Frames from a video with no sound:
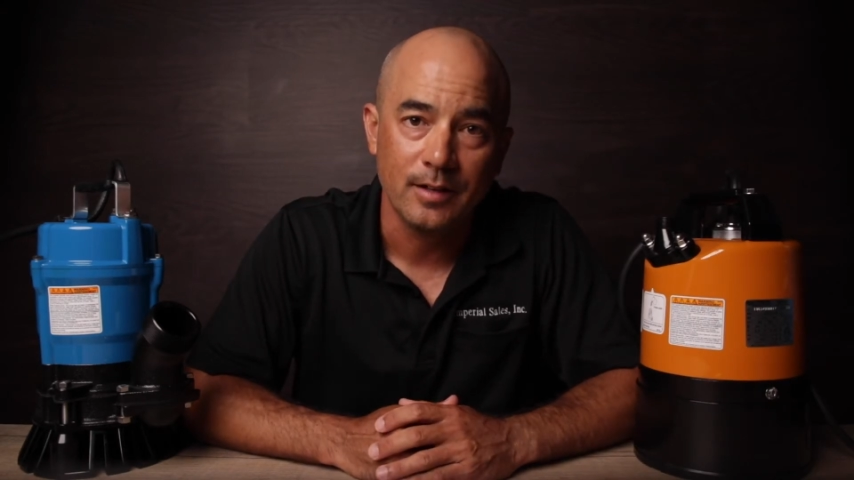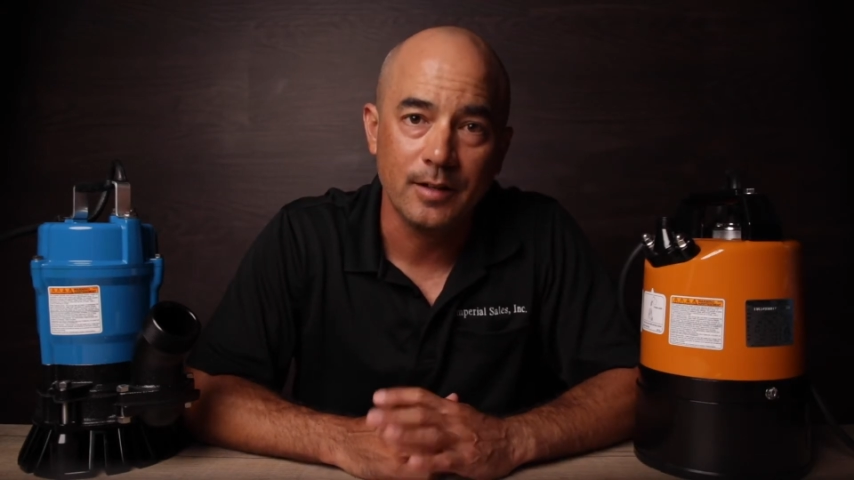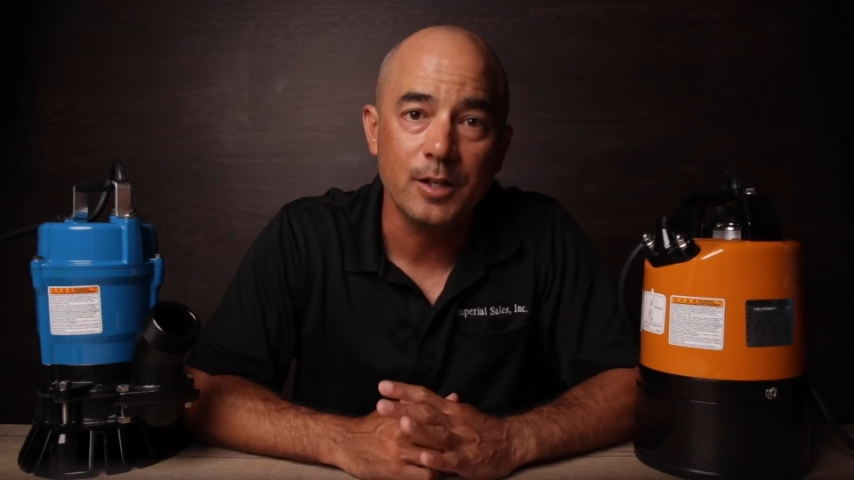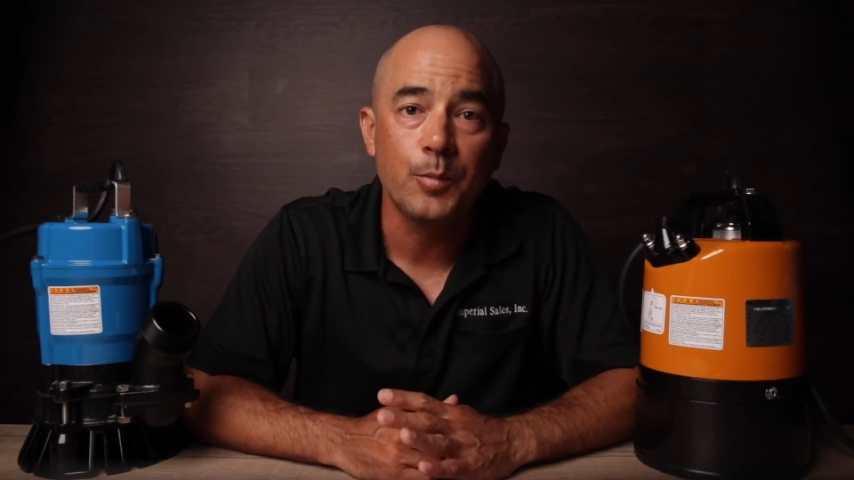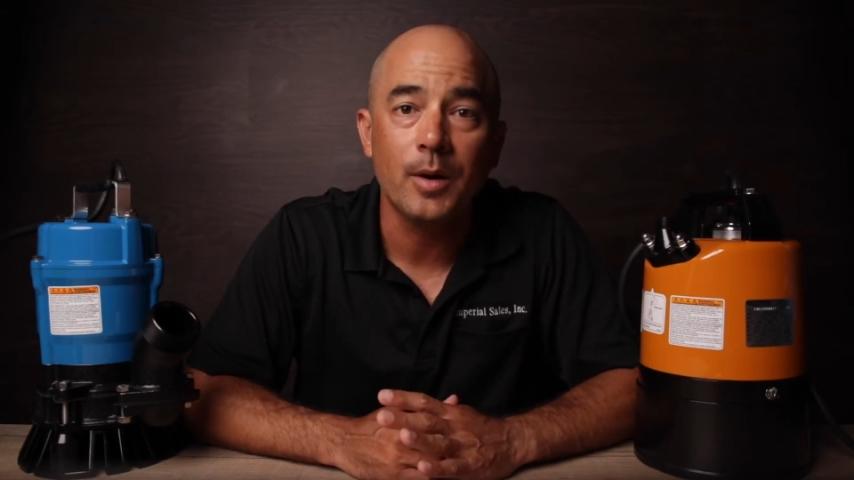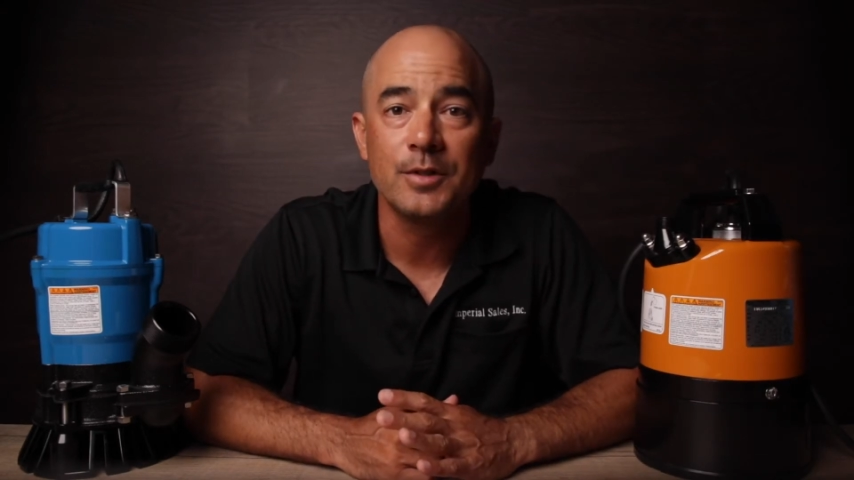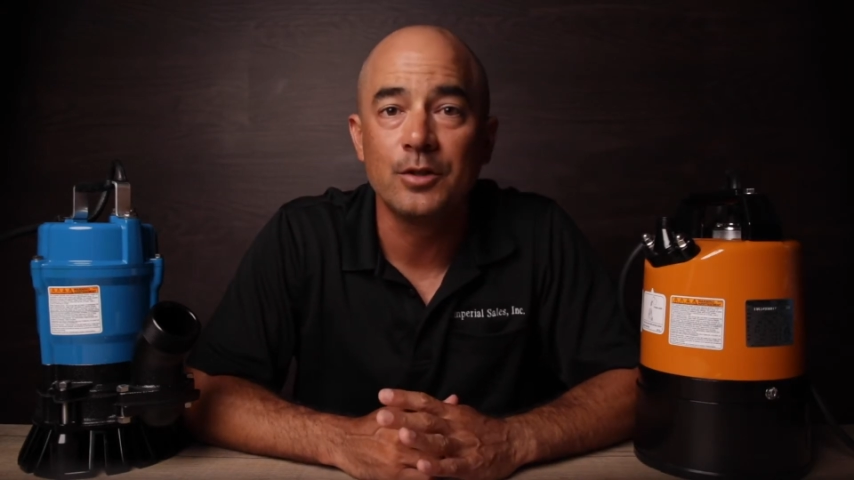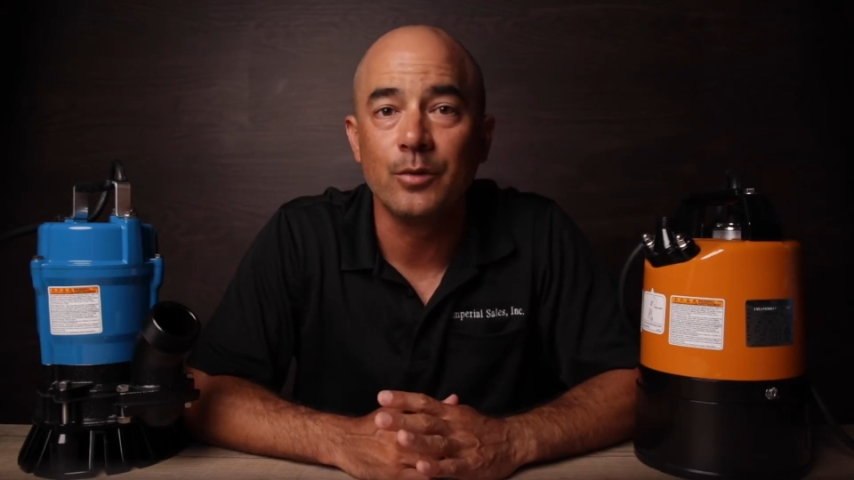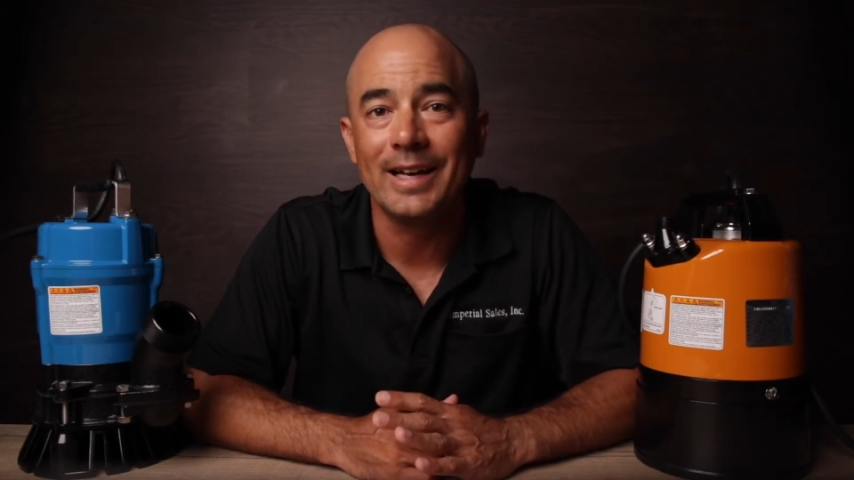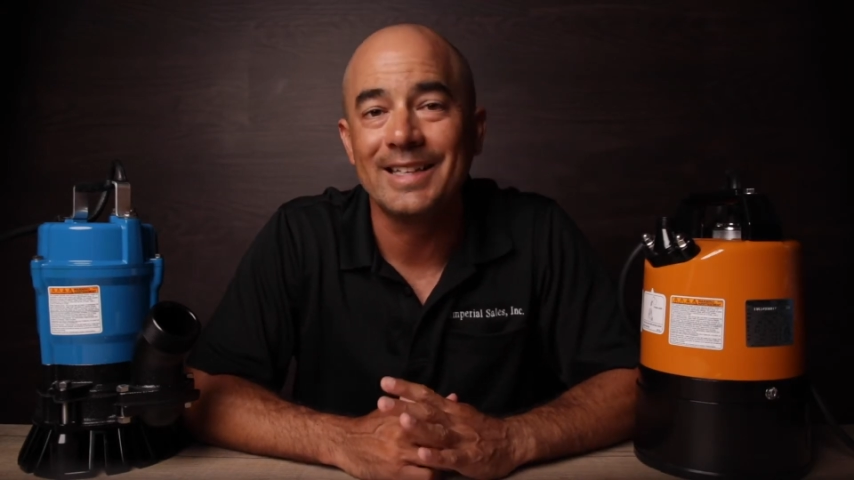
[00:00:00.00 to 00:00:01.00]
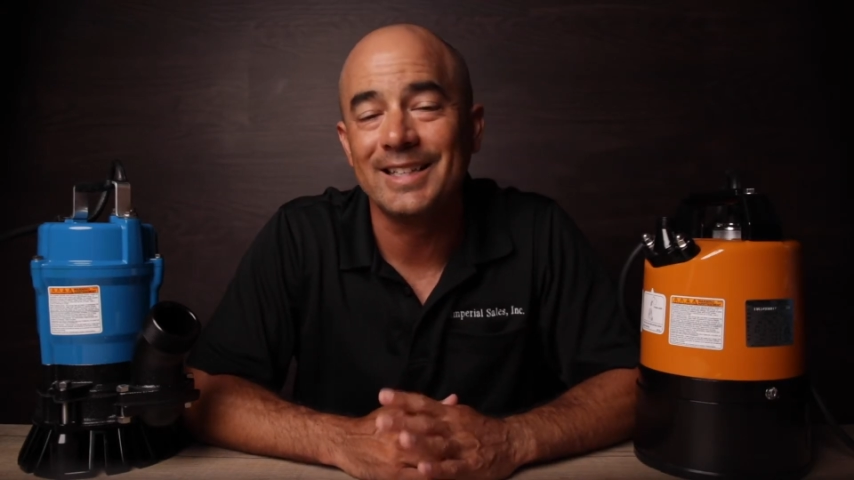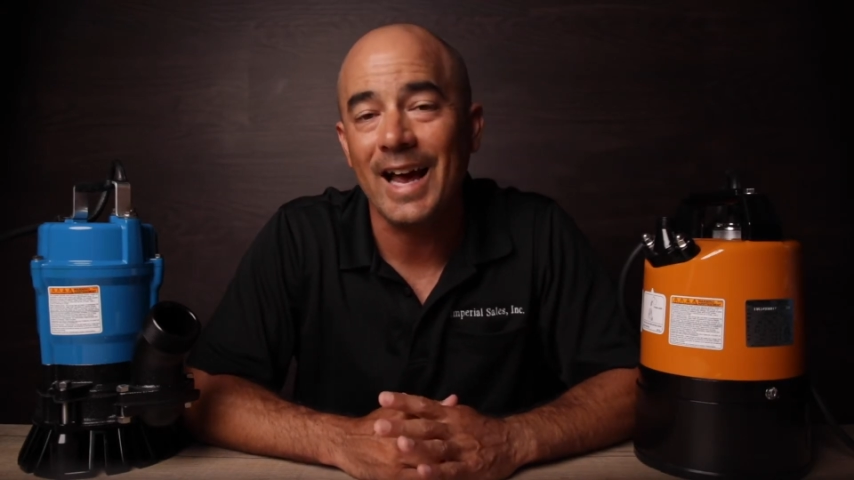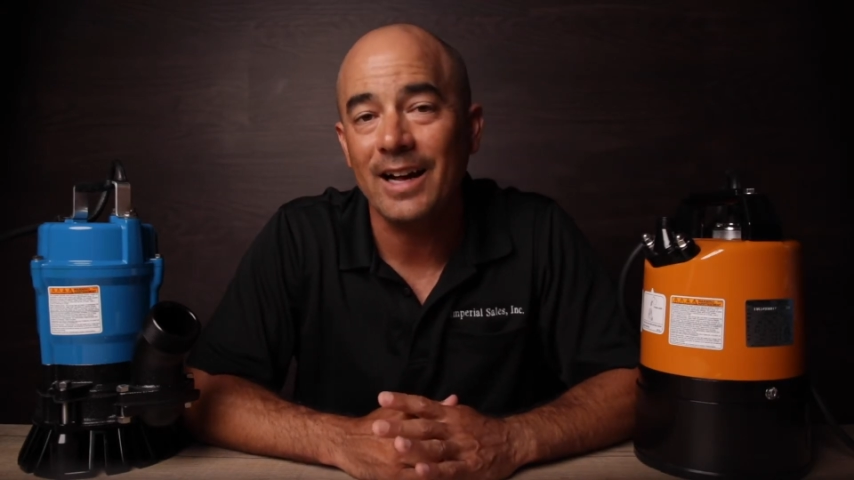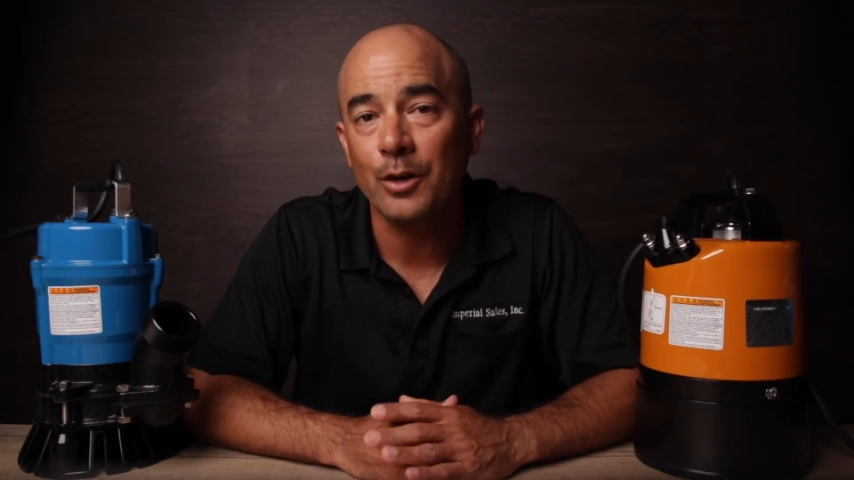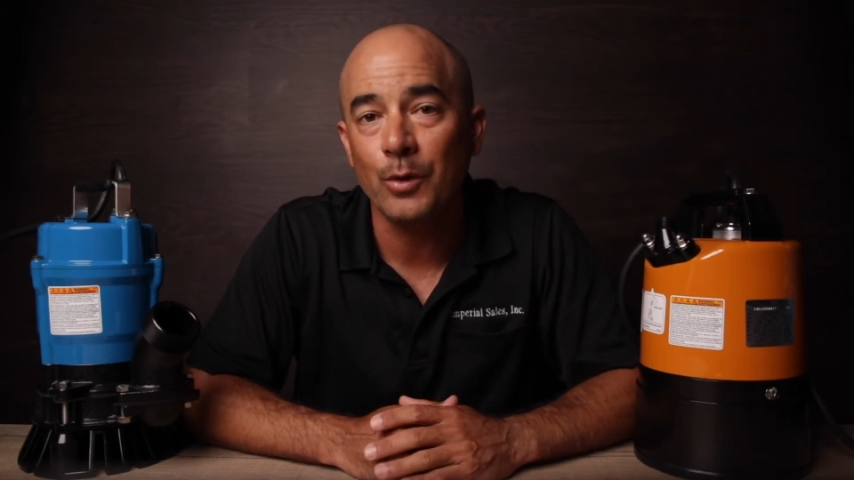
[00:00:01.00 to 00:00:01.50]
These pumps do
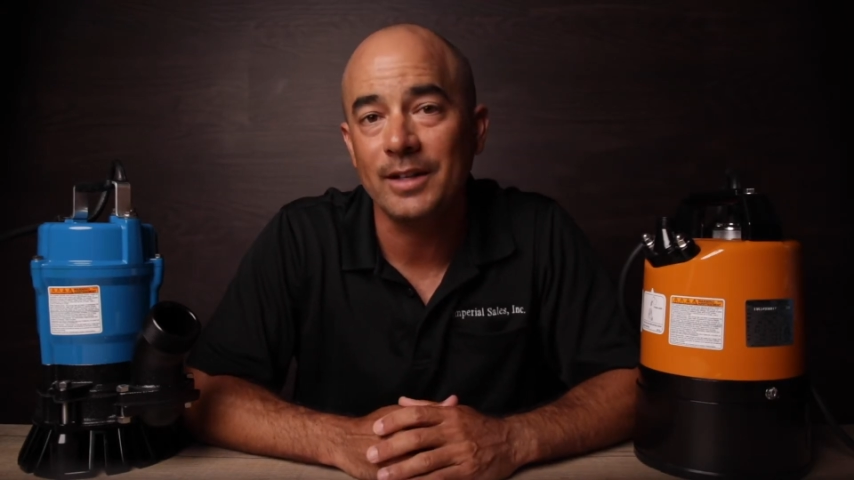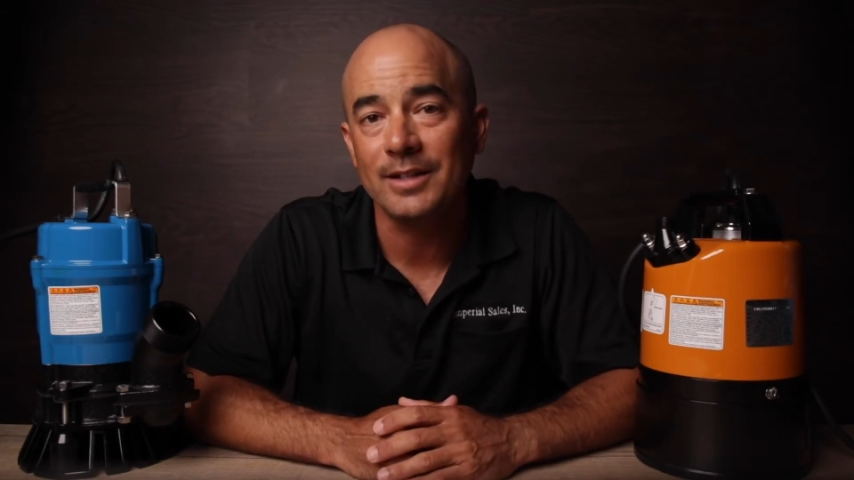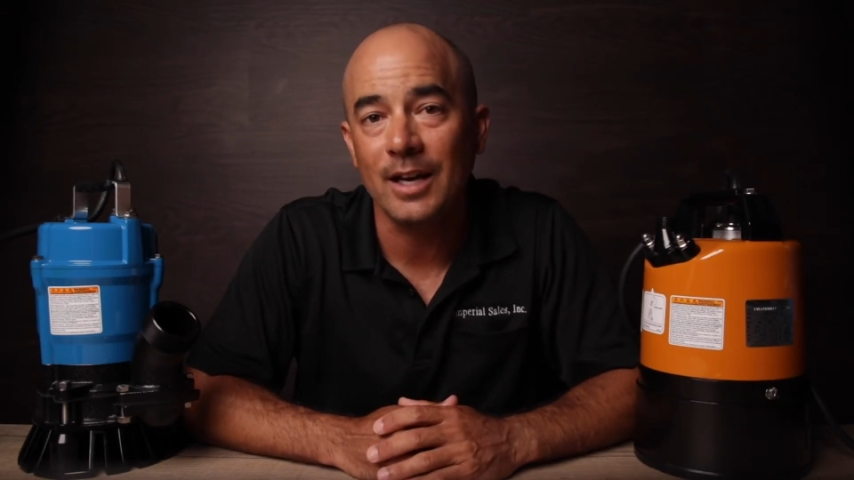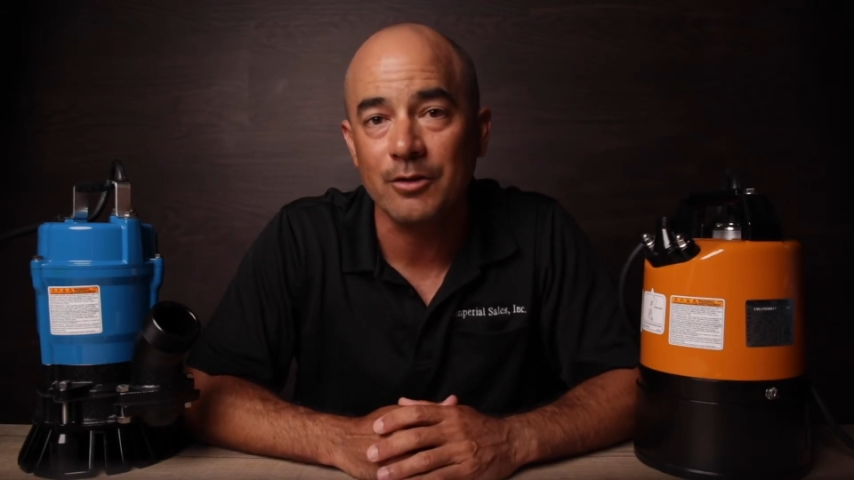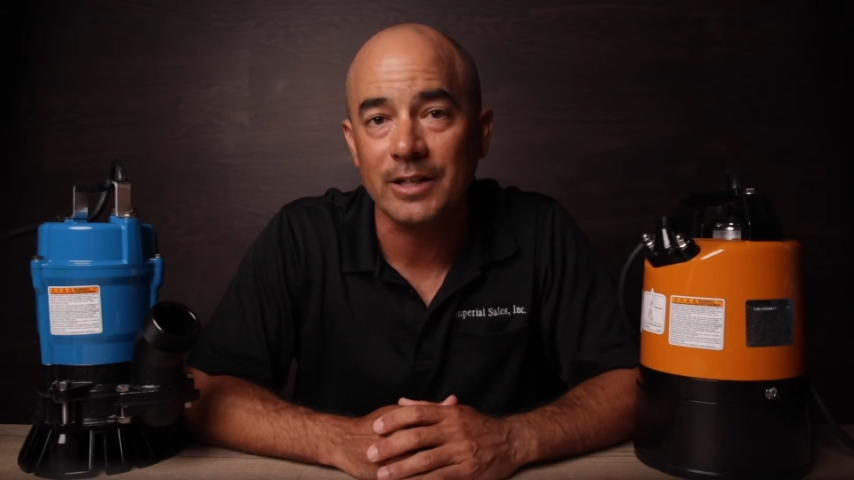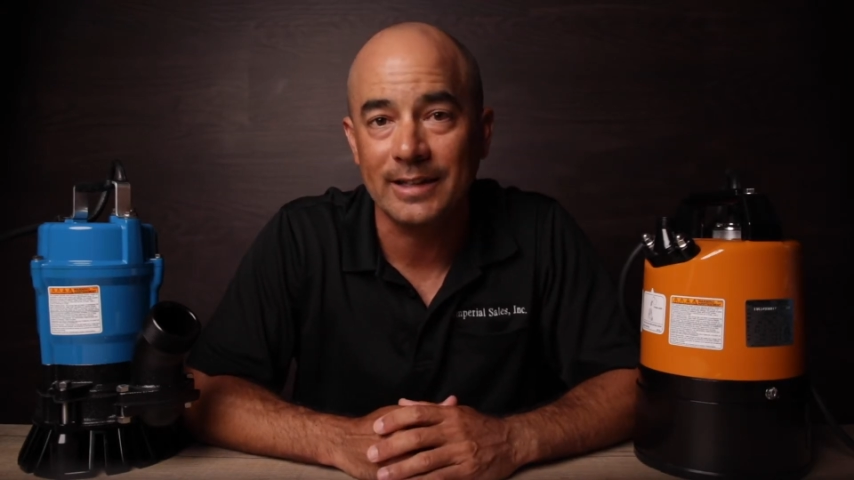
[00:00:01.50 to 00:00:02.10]
exactly what it sounds